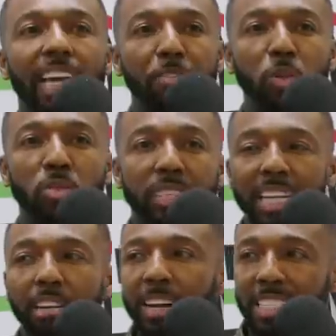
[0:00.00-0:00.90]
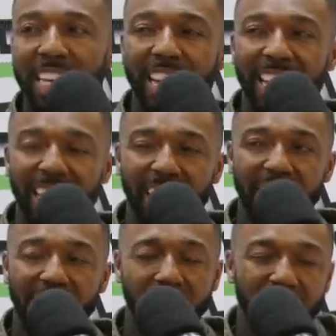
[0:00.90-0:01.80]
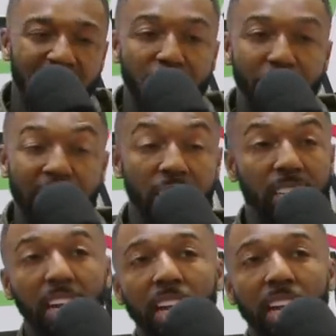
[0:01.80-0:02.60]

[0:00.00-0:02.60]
if you didn't invest in, in, in education.